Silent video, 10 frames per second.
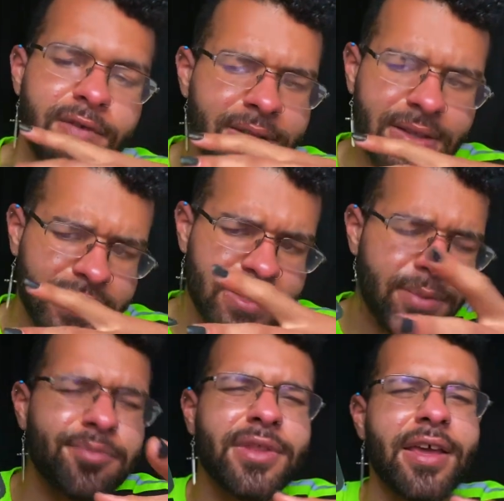this
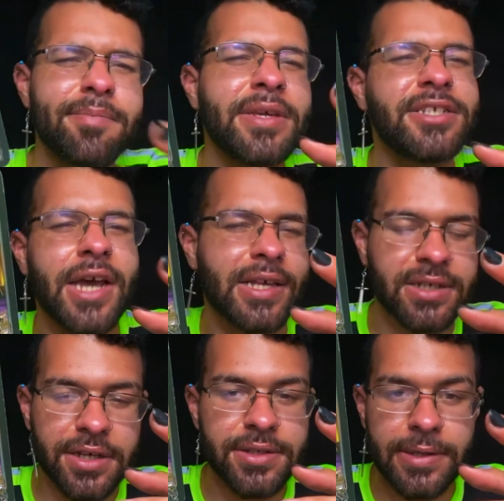isn't like me
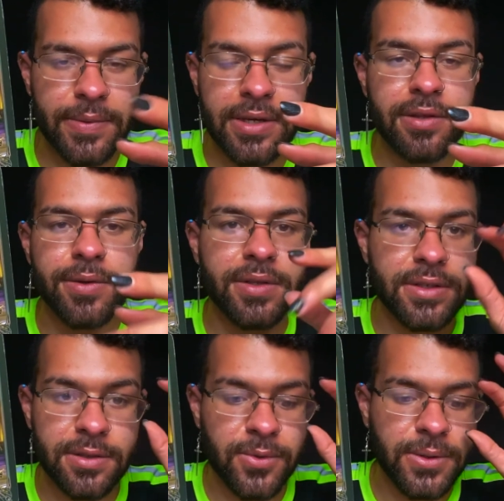chastising you either.
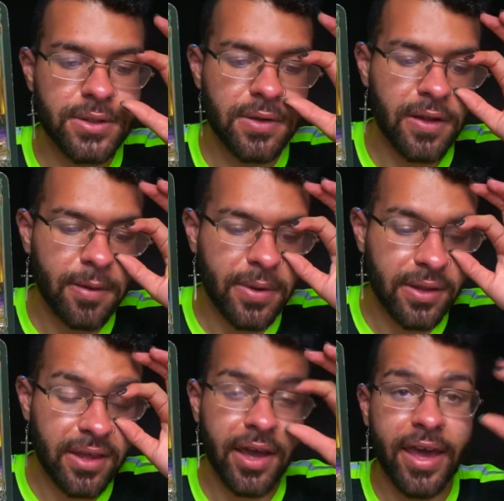This is more so like being
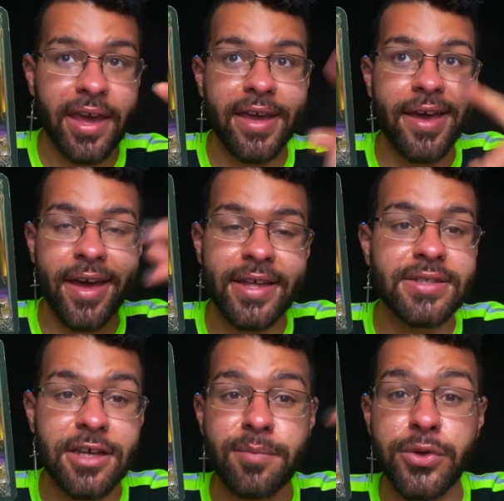like a hey, a
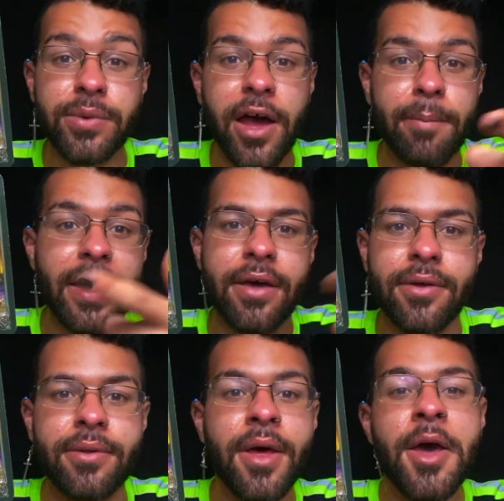heads up, you got
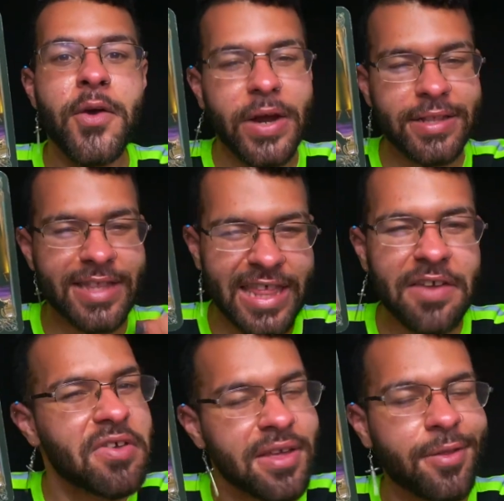mail, right? Think
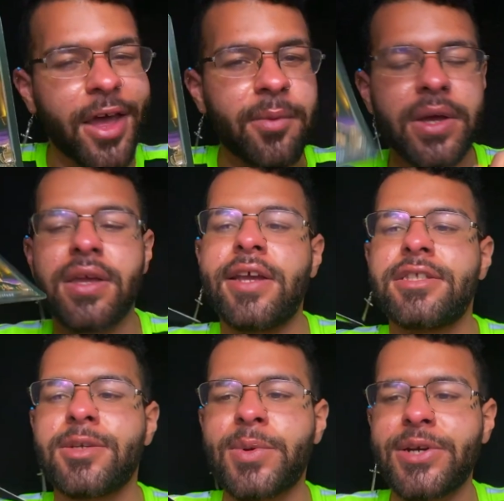of it in that way,
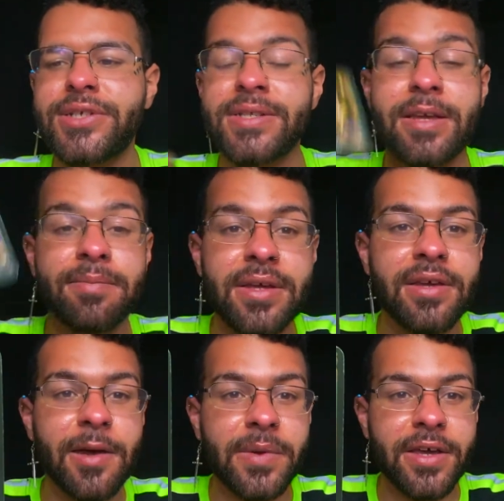Cancer, where it's just like me
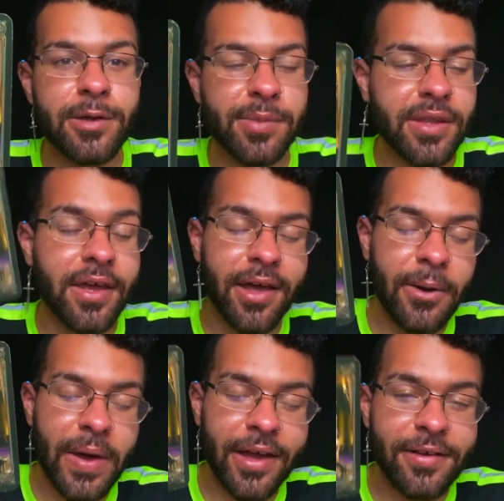coming in and being like,
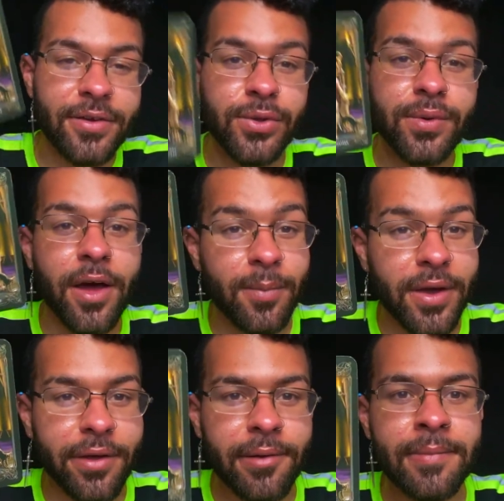oh, hey, you got
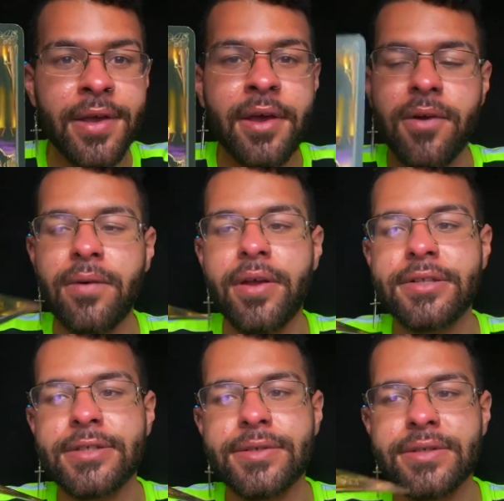mail,
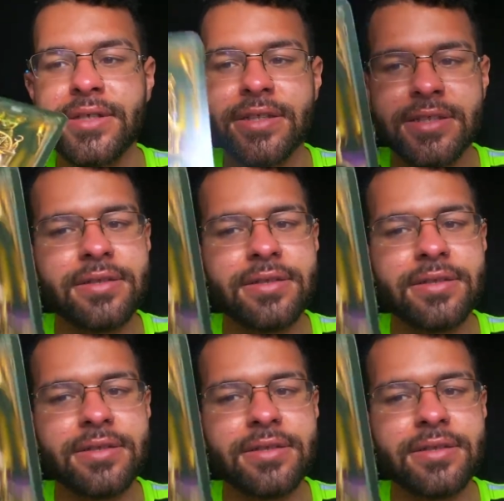right? So it's like